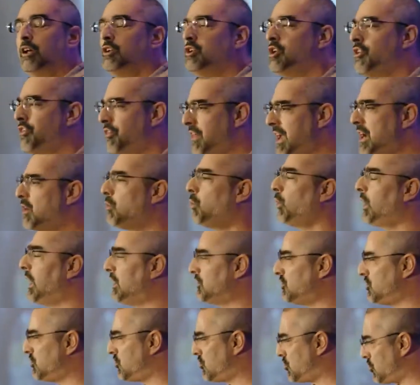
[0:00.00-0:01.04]
do you think we're a
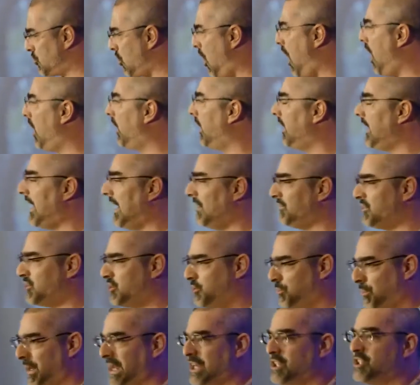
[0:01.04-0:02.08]
strong enough
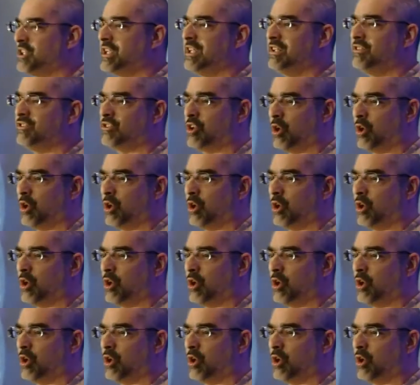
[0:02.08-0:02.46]
species